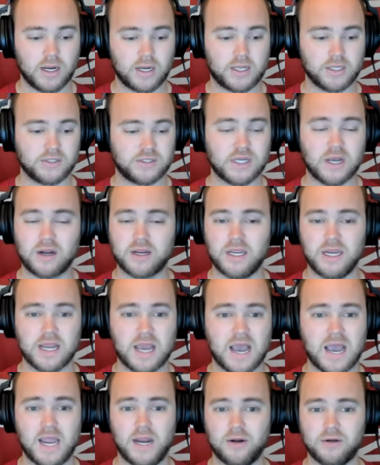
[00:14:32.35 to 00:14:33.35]
Kentucky
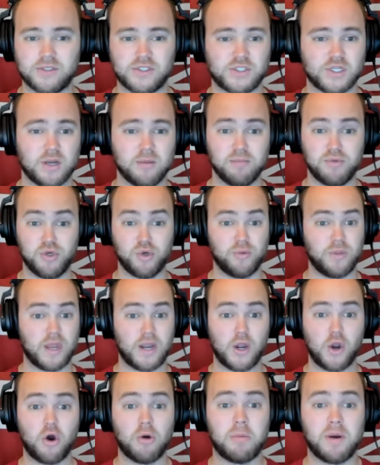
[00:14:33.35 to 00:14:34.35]
hires some dude
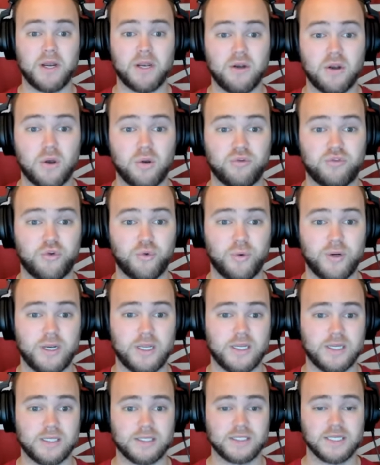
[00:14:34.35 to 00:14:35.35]
that nobody knows who it
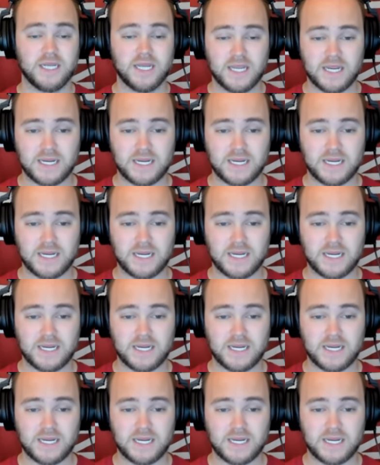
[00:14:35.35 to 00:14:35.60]
is.